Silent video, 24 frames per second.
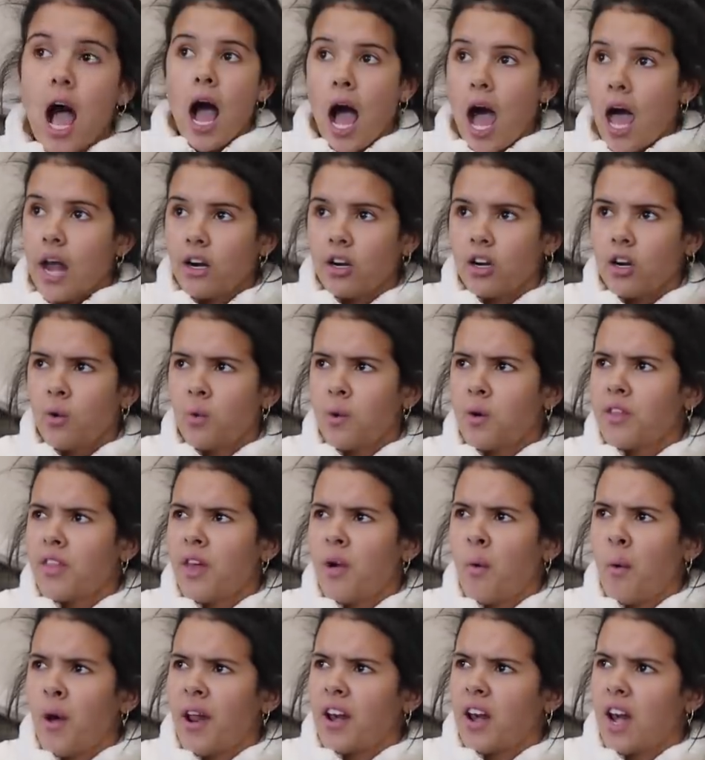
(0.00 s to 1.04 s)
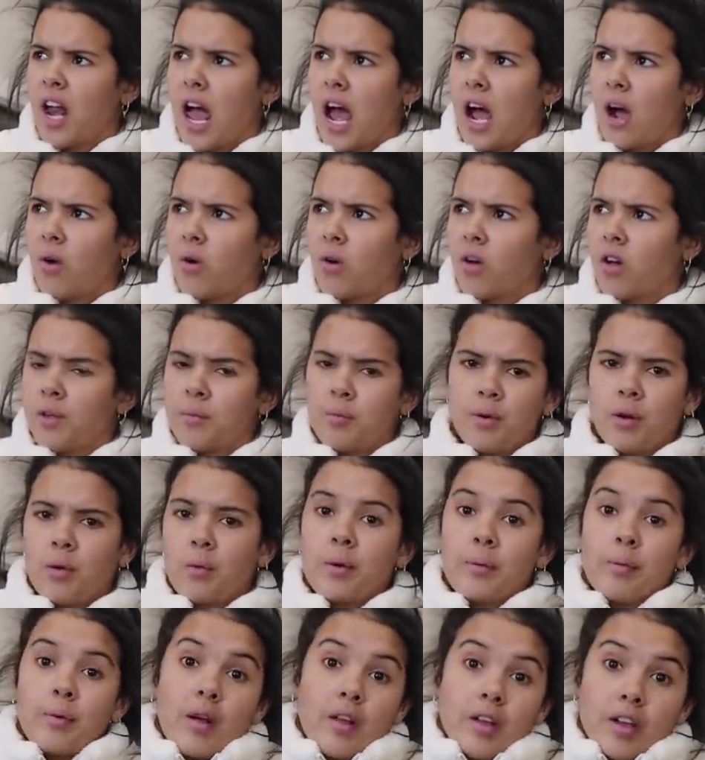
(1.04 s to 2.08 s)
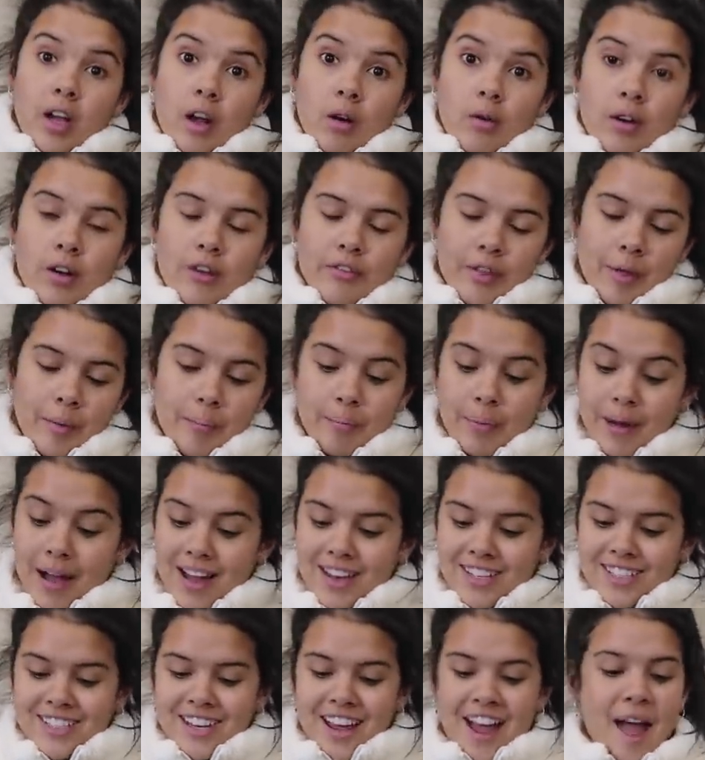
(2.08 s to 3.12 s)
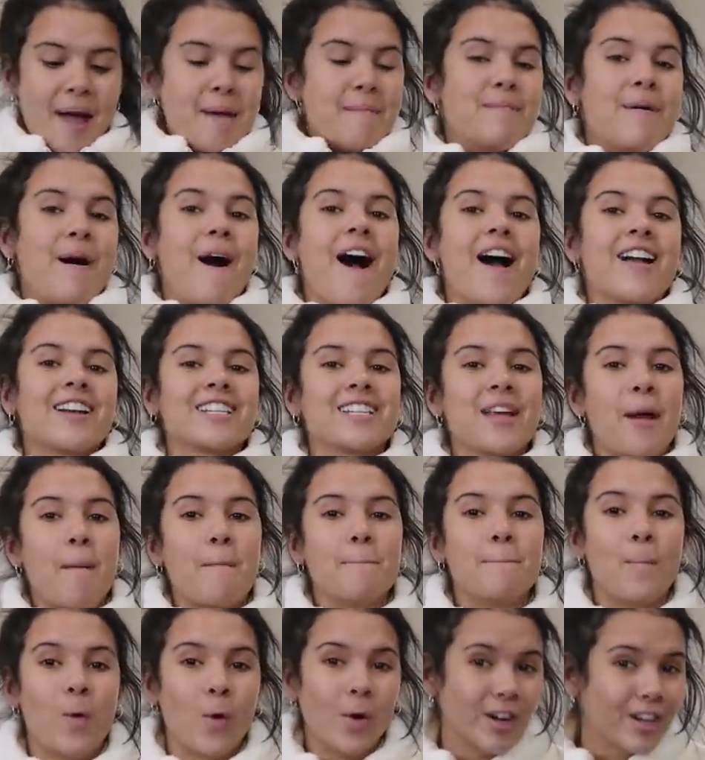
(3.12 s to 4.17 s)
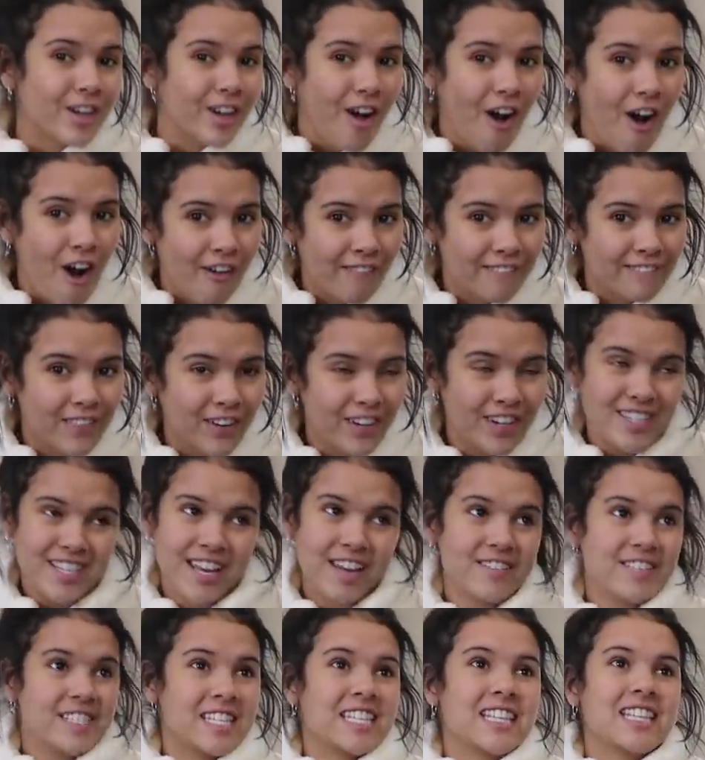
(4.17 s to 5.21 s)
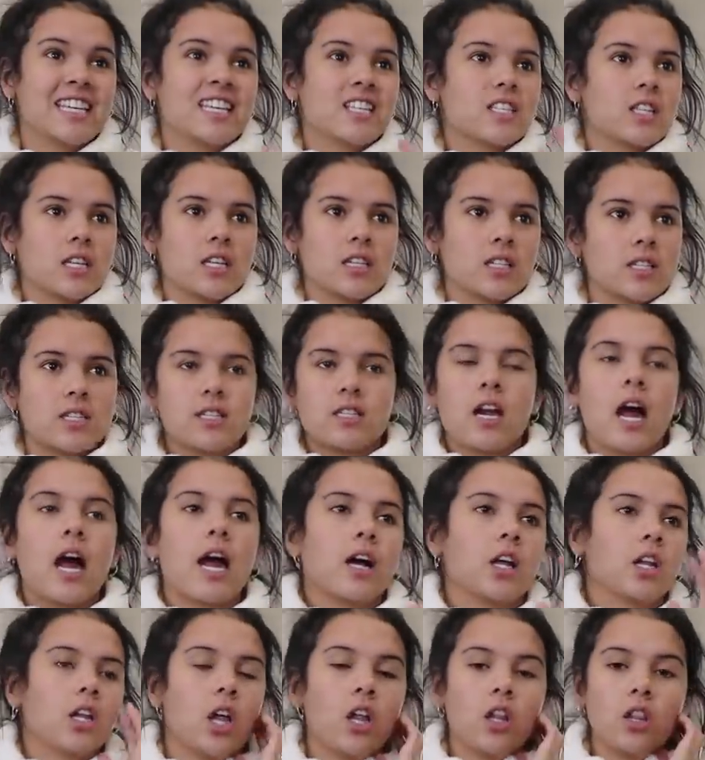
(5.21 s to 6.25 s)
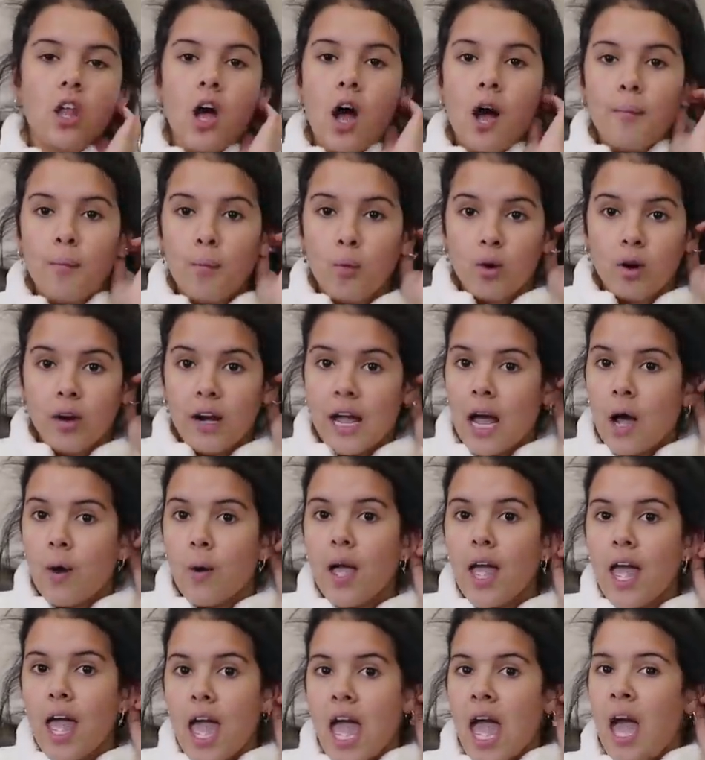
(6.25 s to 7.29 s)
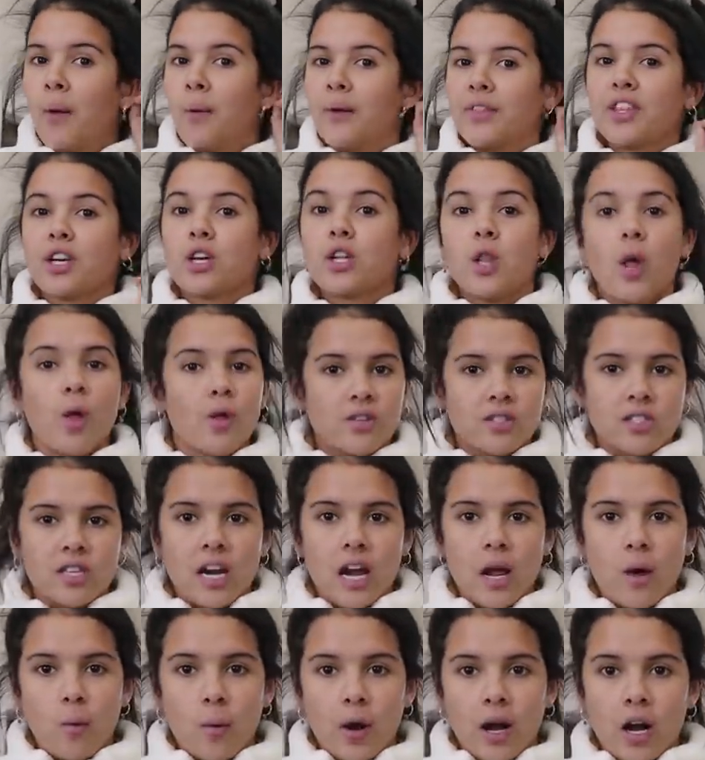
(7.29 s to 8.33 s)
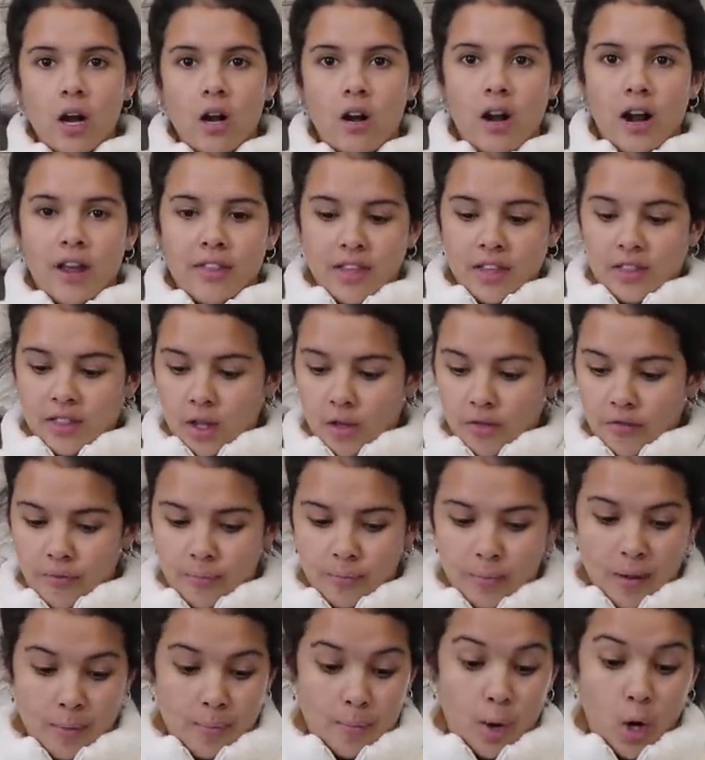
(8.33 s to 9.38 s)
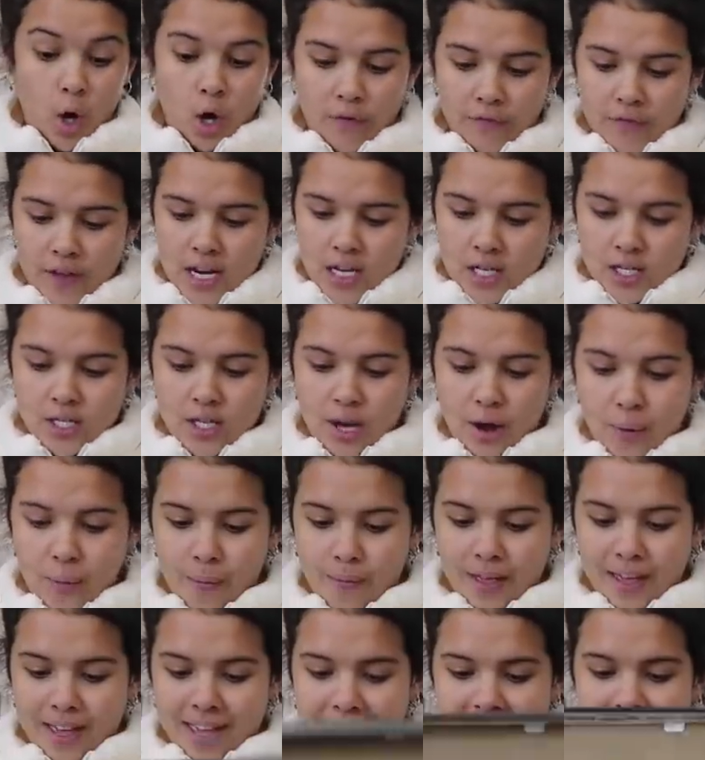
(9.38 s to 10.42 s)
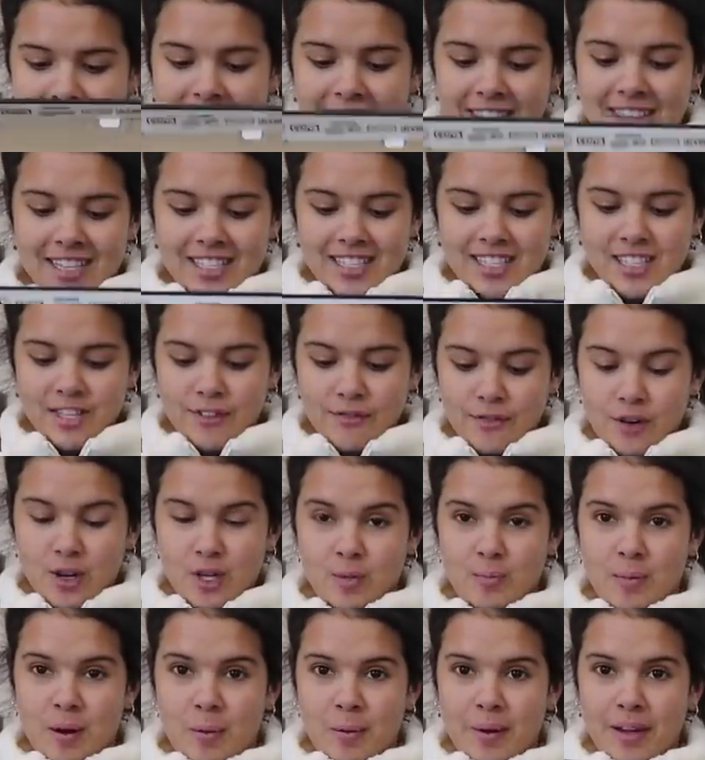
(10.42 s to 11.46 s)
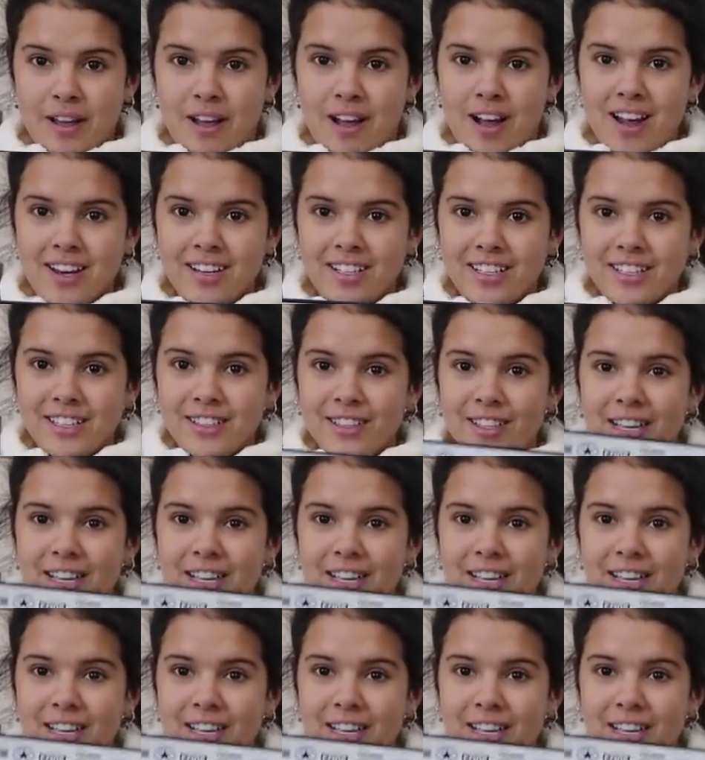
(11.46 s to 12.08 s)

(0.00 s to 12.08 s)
I don't know where they went now. We probably got rid of them. But I bought more Converse. I've seen these in style a lot more now. And with the clothes that I wear, I think they'll be perfect. So this is the first pair we got.